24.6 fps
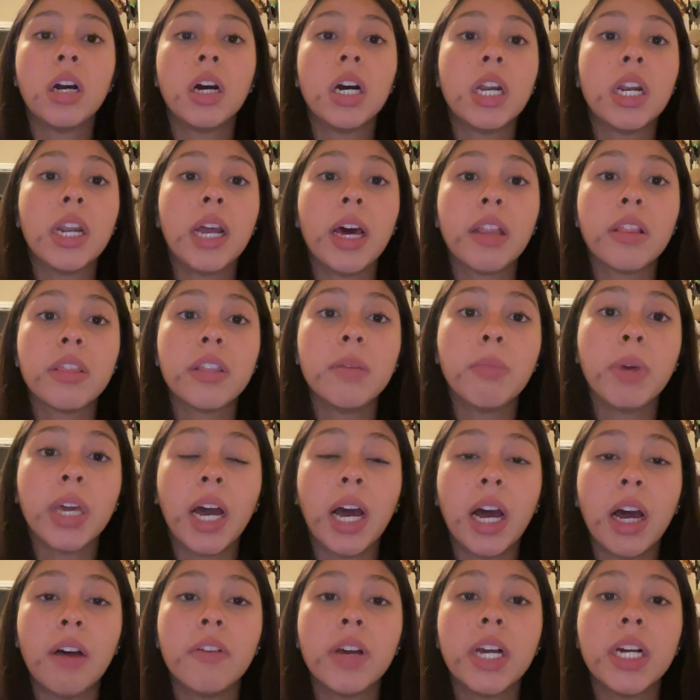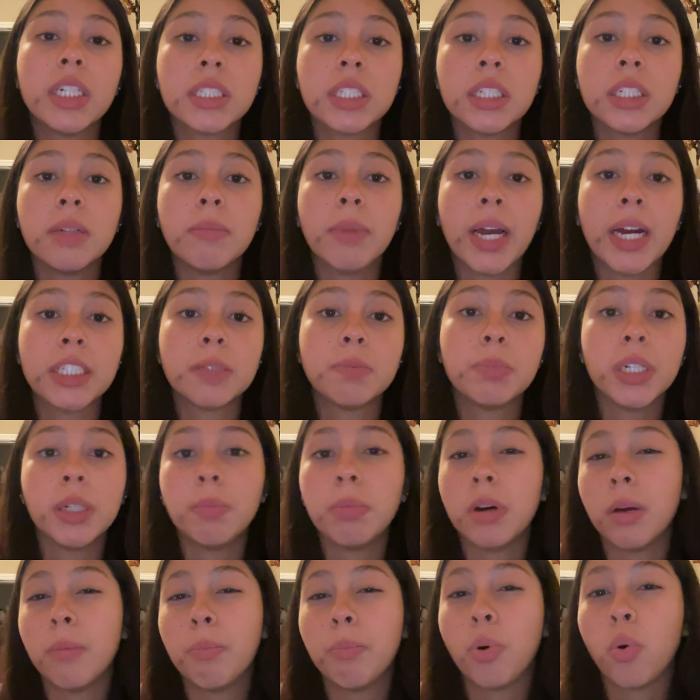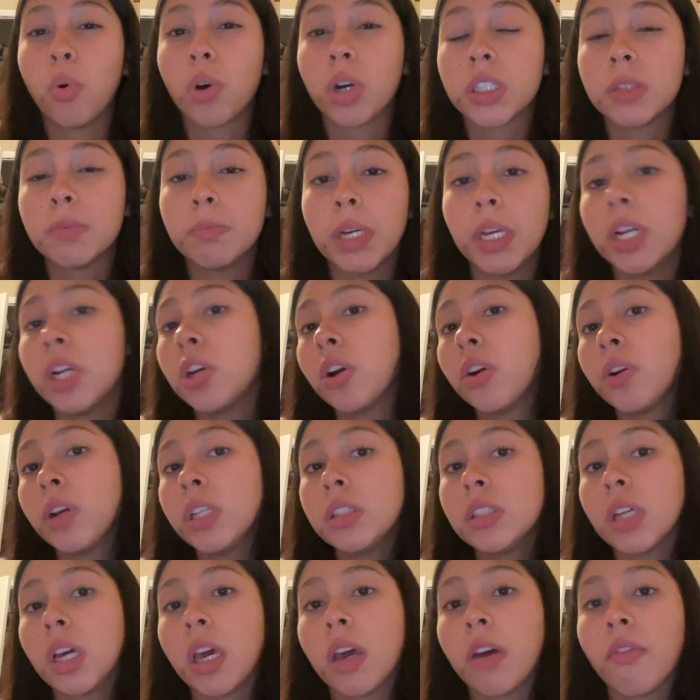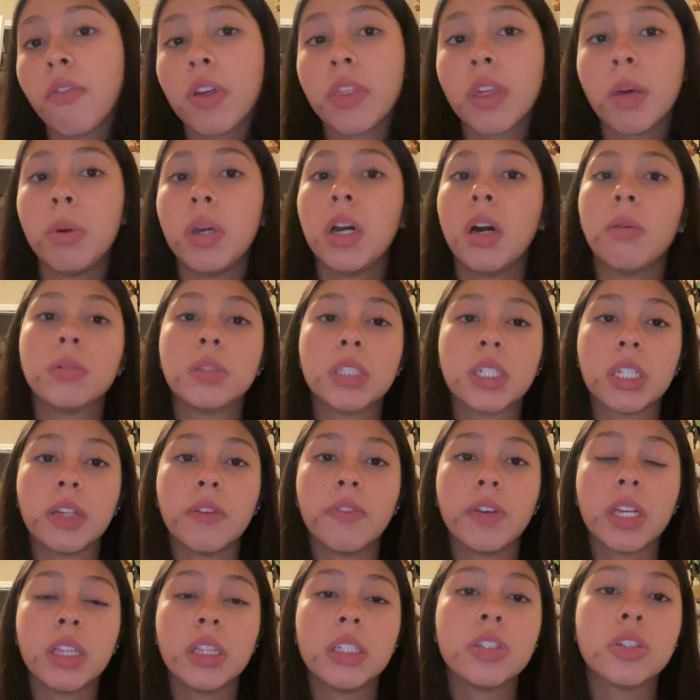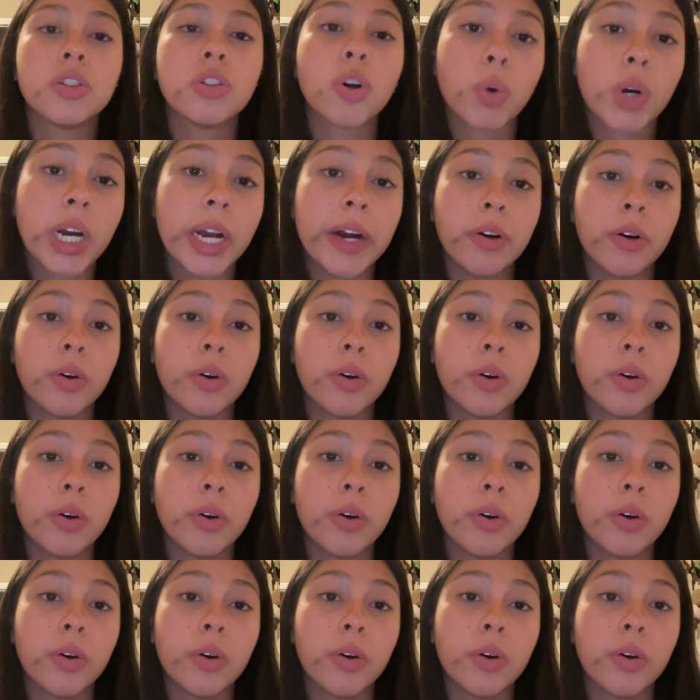An athlete may have excellent max speed but poor speed endurance if they become significantly slower